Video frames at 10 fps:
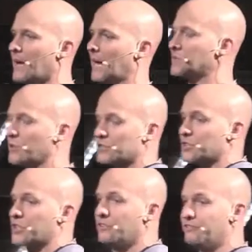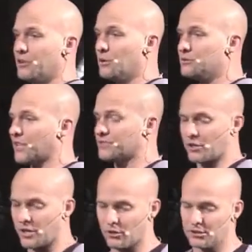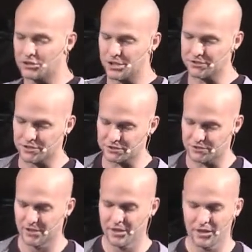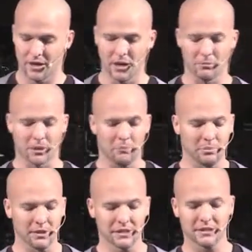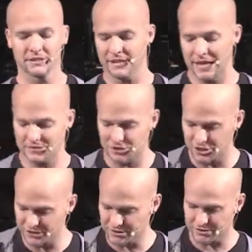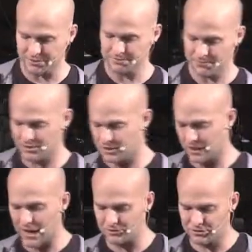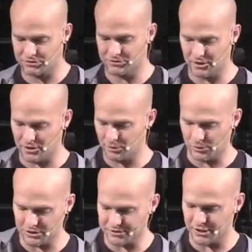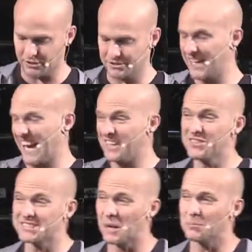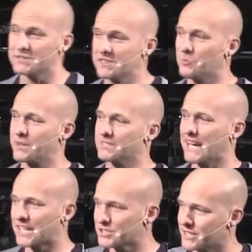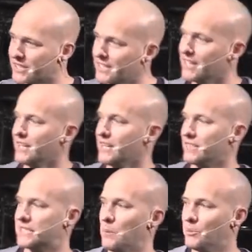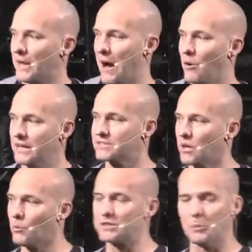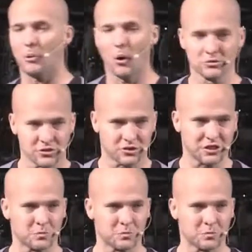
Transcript: And so they're just confused as they're hearing Jesus Um, completely denouncing Jesus, denounce the, the religious leaders and even the temple itself, because actually the temple now in some ways opposes Jesus